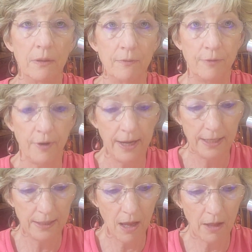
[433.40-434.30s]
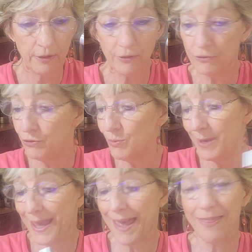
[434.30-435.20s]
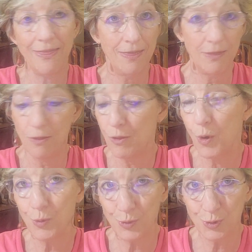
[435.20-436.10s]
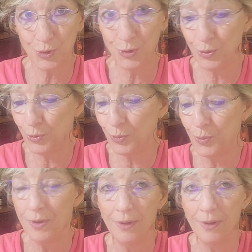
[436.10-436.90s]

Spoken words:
for $80, you get those 2,